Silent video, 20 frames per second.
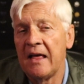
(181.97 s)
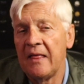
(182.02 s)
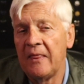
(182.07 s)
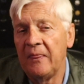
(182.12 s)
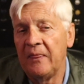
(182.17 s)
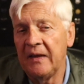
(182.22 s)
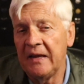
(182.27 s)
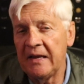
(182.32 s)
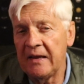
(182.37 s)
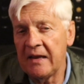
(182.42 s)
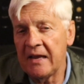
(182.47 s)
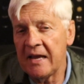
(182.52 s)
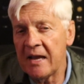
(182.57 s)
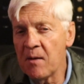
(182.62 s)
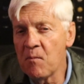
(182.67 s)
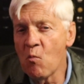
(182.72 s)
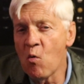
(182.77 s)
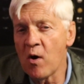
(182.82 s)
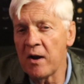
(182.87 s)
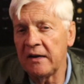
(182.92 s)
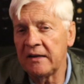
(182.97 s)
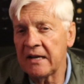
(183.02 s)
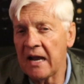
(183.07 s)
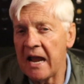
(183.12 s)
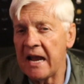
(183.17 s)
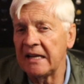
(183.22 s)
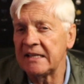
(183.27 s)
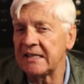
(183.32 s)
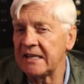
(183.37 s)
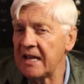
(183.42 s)
The M1
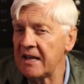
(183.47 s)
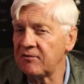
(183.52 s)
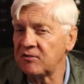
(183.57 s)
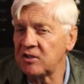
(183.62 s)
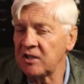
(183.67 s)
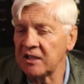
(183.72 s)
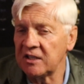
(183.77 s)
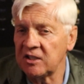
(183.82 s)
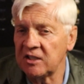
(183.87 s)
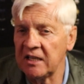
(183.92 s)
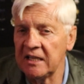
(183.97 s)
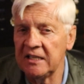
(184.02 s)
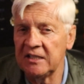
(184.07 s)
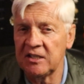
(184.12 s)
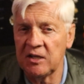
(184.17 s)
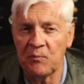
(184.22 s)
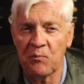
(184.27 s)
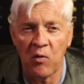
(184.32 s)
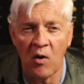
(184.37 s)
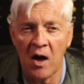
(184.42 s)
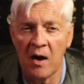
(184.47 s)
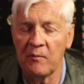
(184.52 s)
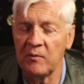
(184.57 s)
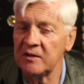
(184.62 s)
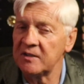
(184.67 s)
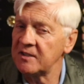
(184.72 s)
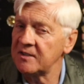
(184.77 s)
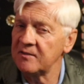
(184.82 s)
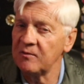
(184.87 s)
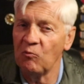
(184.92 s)
tanks and F-16s he
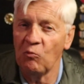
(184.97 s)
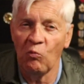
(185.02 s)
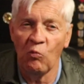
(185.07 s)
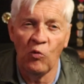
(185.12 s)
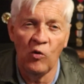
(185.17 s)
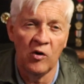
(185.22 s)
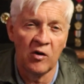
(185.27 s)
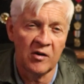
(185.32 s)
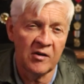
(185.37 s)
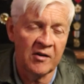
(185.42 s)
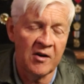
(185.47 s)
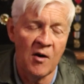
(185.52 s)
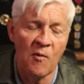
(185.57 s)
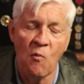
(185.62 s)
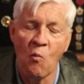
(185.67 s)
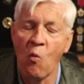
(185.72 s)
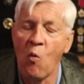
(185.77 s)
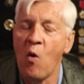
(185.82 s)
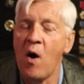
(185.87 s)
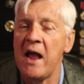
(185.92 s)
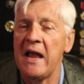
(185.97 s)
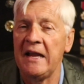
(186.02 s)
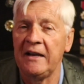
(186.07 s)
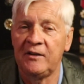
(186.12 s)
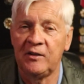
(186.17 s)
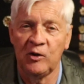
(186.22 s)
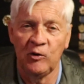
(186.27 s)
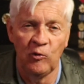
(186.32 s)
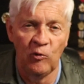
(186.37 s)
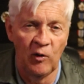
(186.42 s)
promised will come way
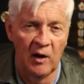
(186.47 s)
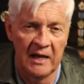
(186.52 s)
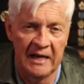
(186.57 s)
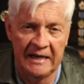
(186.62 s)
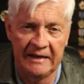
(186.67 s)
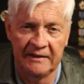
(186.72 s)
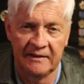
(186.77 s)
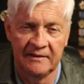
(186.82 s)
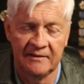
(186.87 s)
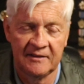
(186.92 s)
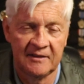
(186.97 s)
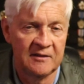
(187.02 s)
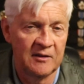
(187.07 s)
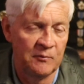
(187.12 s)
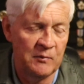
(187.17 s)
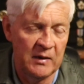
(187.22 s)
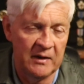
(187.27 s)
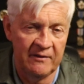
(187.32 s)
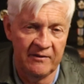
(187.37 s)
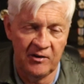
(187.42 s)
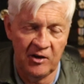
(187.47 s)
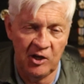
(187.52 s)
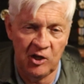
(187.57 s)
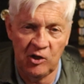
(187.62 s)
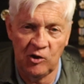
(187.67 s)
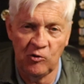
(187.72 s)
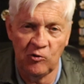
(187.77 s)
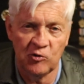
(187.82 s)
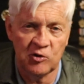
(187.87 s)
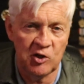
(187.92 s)
too late to be of any
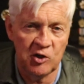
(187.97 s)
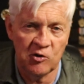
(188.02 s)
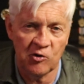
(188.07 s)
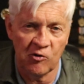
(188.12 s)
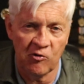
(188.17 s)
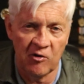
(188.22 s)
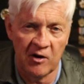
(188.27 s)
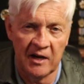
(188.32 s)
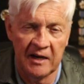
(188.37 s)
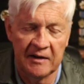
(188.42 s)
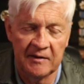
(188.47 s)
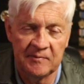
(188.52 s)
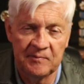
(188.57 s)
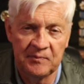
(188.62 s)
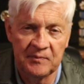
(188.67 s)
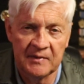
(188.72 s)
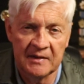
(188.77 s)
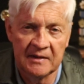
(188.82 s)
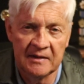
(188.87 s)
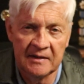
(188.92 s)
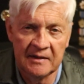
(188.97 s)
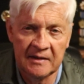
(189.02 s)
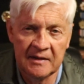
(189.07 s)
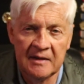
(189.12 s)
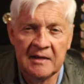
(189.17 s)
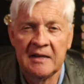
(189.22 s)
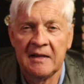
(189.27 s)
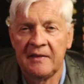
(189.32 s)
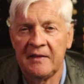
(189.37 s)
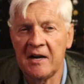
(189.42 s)
use to Ukraine.
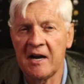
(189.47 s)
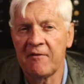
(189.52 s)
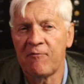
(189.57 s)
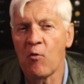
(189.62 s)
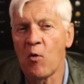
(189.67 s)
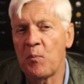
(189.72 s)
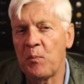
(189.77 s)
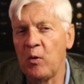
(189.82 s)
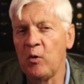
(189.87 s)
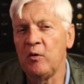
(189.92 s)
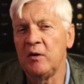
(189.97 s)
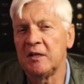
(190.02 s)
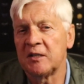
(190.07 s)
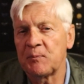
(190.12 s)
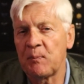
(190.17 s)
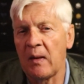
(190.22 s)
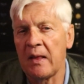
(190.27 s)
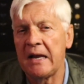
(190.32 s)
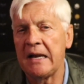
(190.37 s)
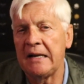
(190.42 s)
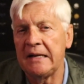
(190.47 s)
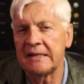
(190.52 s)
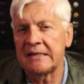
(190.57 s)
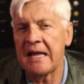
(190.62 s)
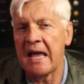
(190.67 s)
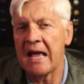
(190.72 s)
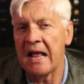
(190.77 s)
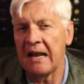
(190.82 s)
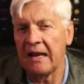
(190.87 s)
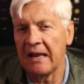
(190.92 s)
Therefore, Putin is playing
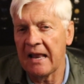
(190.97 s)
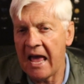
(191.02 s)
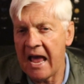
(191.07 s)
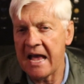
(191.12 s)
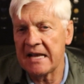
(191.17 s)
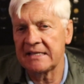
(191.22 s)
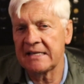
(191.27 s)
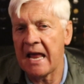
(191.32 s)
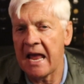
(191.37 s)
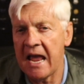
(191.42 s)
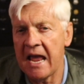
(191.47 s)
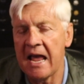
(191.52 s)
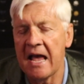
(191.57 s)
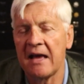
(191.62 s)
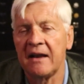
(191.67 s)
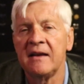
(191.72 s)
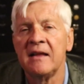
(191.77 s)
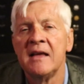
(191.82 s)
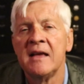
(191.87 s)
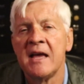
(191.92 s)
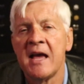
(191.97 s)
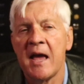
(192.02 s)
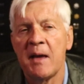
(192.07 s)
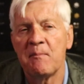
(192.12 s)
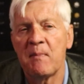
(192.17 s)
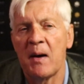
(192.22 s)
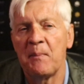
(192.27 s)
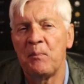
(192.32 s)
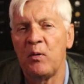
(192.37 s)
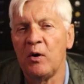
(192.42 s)
his last hand,
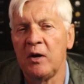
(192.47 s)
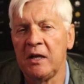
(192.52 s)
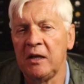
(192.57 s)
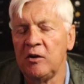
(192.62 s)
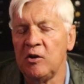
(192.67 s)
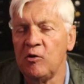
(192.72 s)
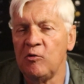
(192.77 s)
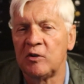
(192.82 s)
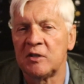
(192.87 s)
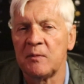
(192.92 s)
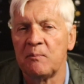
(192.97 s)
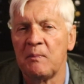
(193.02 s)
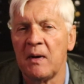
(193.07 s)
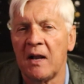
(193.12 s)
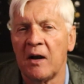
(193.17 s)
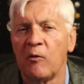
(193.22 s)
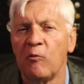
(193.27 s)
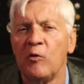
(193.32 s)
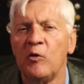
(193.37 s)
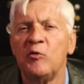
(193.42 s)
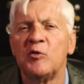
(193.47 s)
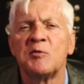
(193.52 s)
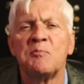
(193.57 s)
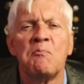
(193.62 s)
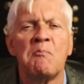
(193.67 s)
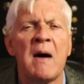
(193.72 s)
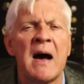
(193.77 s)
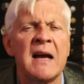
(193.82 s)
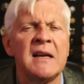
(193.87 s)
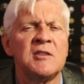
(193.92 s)
and by putting nukes in Belarus
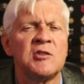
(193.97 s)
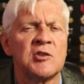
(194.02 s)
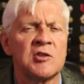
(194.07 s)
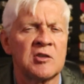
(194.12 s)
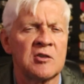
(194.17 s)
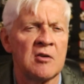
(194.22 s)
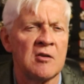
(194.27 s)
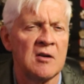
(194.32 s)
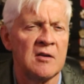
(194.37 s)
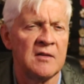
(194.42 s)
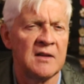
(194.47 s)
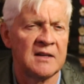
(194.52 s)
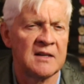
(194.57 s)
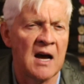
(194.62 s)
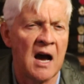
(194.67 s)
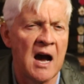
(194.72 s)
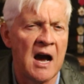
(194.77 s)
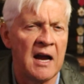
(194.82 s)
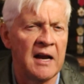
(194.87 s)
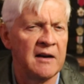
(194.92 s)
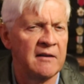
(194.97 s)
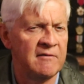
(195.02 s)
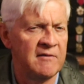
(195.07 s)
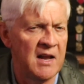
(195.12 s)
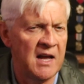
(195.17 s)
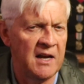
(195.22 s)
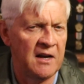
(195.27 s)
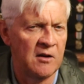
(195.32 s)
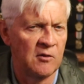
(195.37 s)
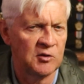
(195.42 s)
might just turn the tide of
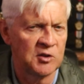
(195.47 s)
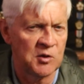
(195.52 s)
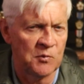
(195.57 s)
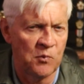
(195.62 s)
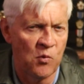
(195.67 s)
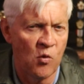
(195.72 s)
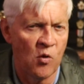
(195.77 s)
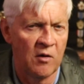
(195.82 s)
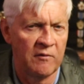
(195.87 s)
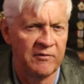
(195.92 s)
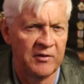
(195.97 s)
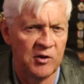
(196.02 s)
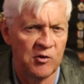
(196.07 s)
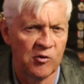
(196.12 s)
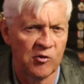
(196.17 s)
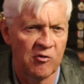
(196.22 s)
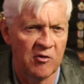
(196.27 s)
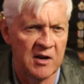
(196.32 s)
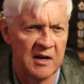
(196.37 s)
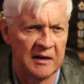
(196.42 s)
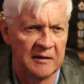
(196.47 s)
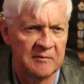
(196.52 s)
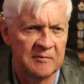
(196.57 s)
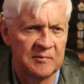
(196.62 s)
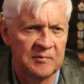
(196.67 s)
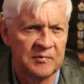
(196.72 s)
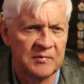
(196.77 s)
NATO support for Ukraine.